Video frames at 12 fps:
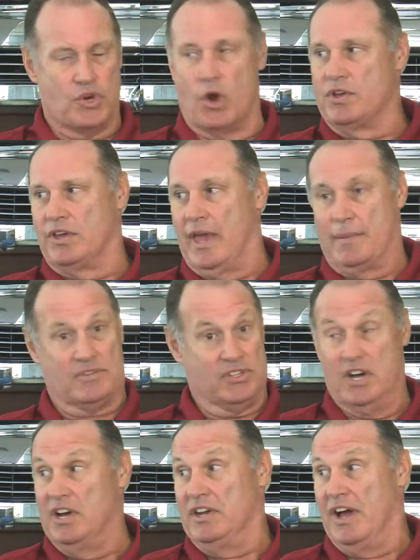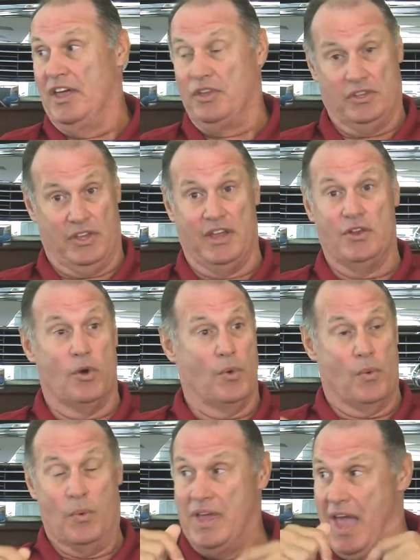Georgia game's done. I think they know
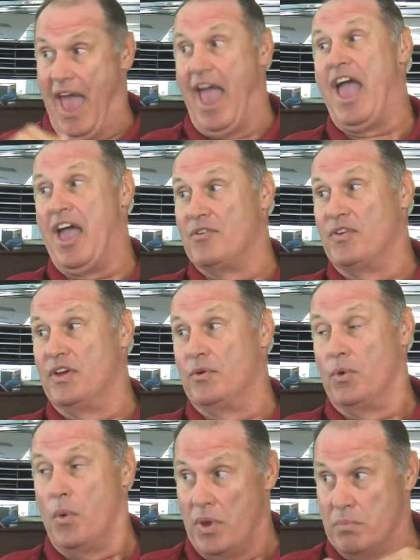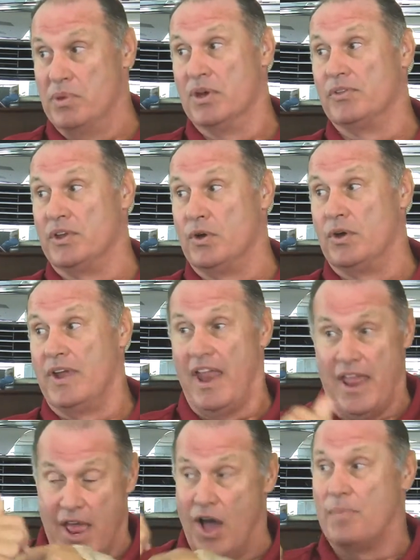what we have here, what we're building on.
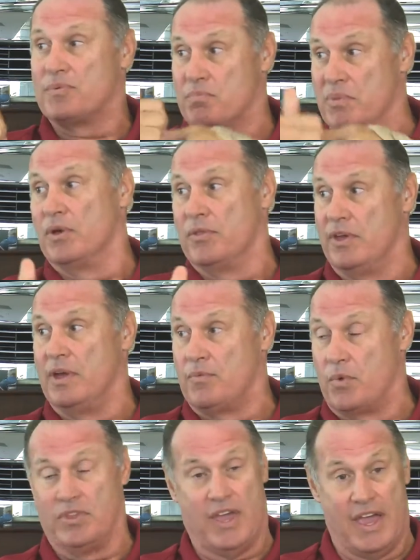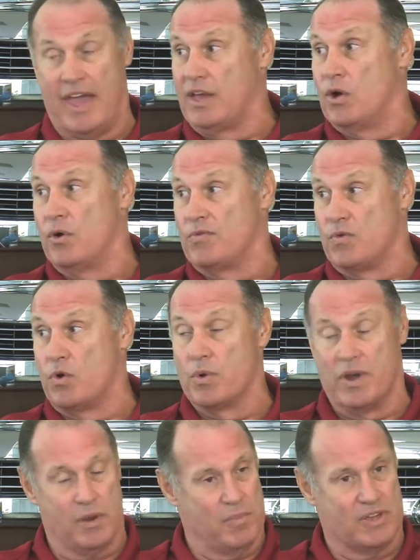That helps build them for what they got going
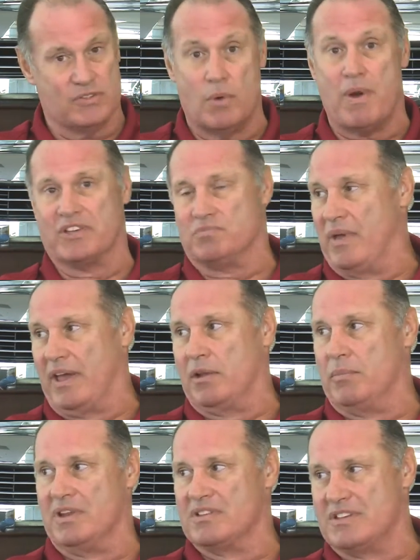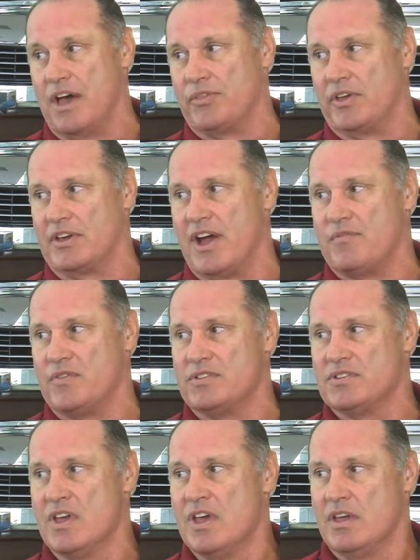forward here because nobody's picking them in the Southland
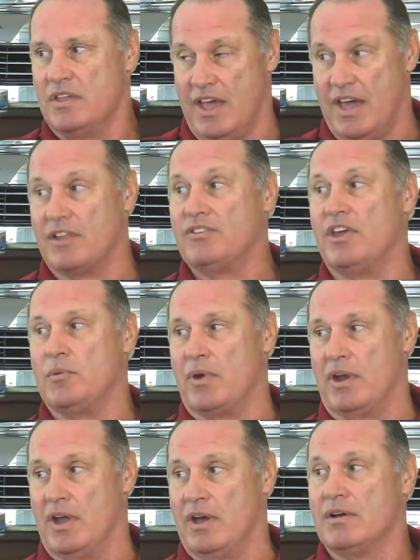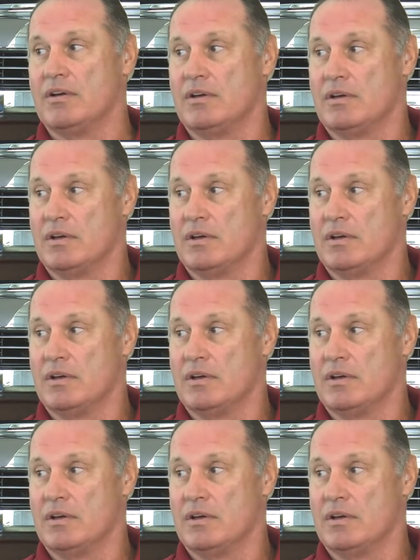Conference. They got a team right Everybody now.